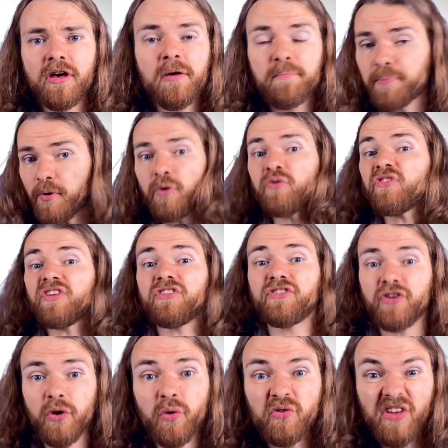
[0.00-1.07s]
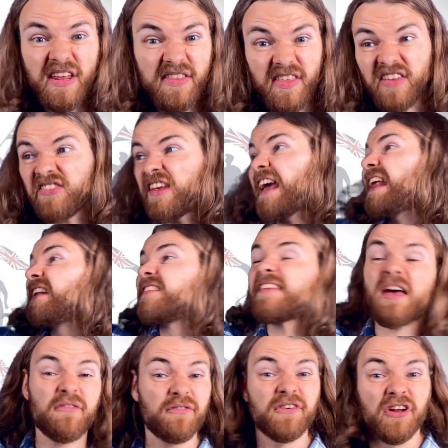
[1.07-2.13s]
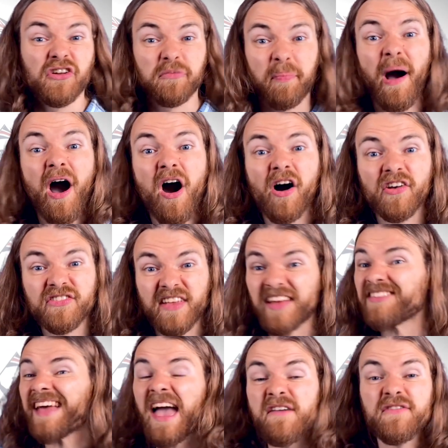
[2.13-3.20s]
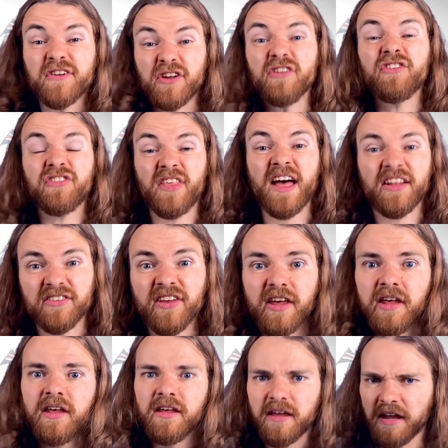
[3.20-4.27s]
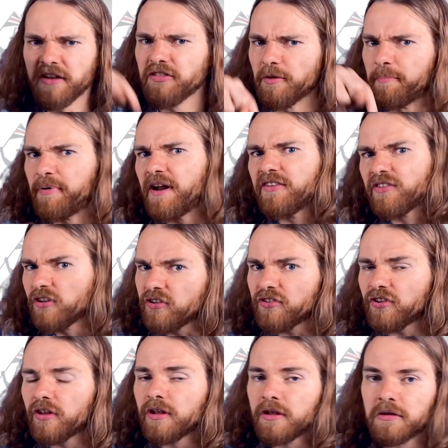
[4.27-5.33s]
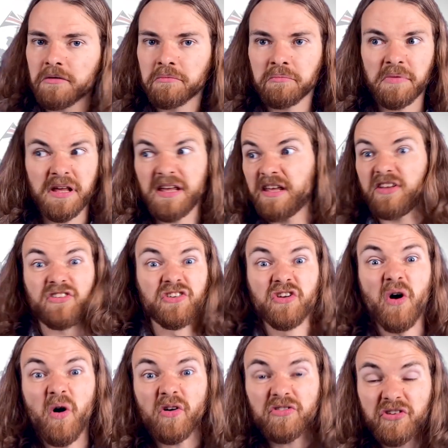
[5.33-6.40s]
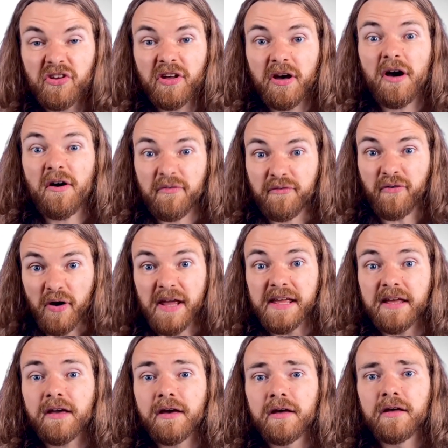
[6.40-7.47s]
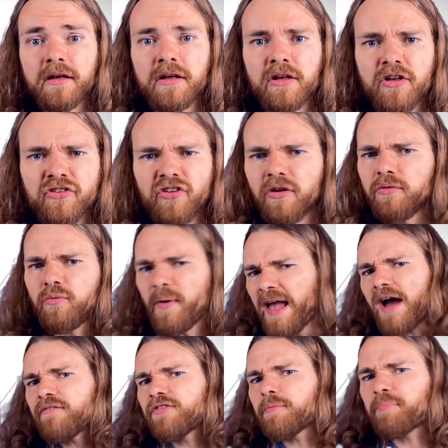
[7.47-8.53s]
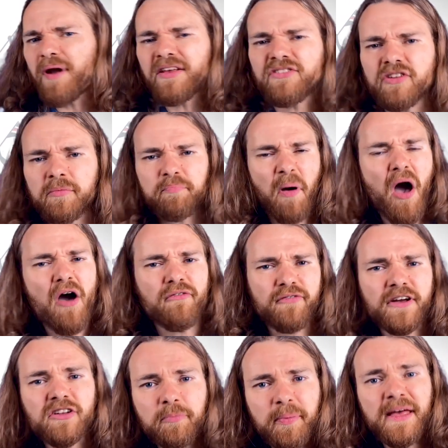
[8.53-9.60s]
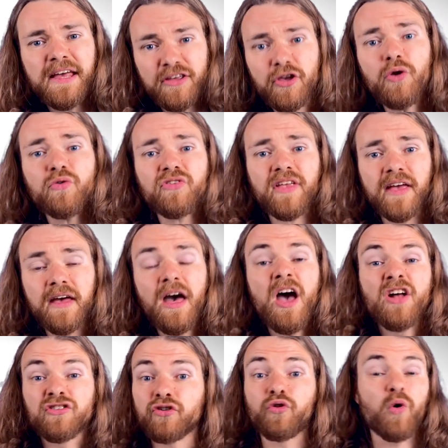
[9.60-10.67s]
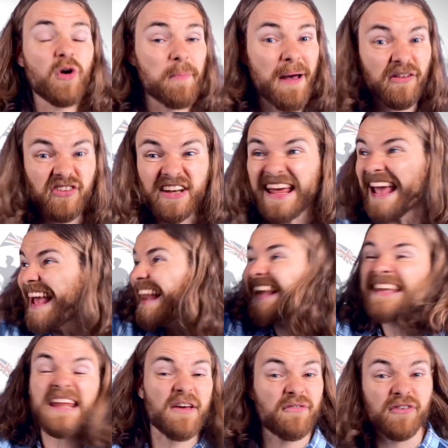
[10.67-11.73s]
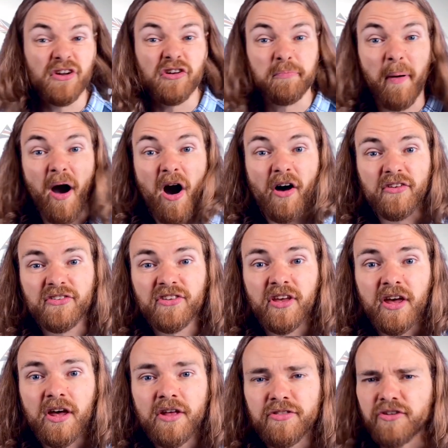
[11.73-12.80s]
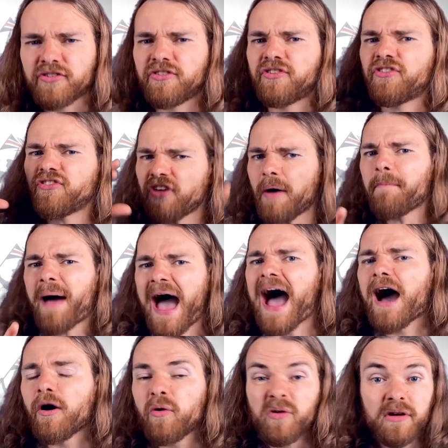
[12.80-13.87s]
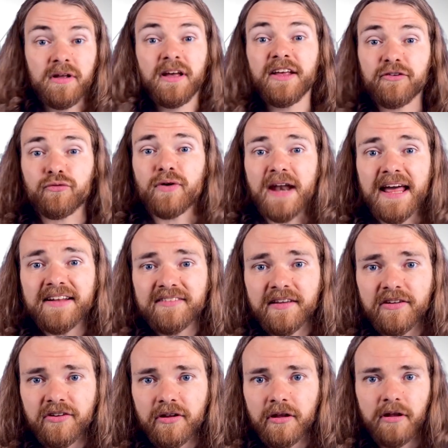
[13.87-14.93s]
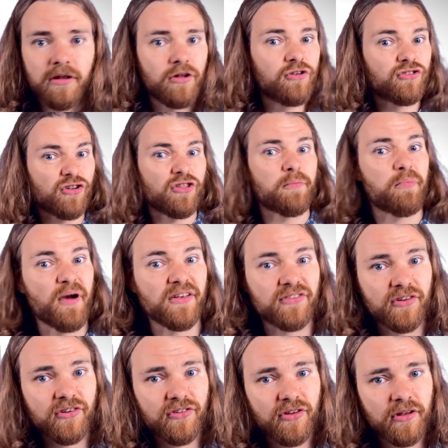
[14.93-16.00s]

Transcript: Bruce is using this indefinite past as evidence that, in the present, he is not a freak. So we have the present perfect being used here to talk about an indefinite past that somehow is related to the present.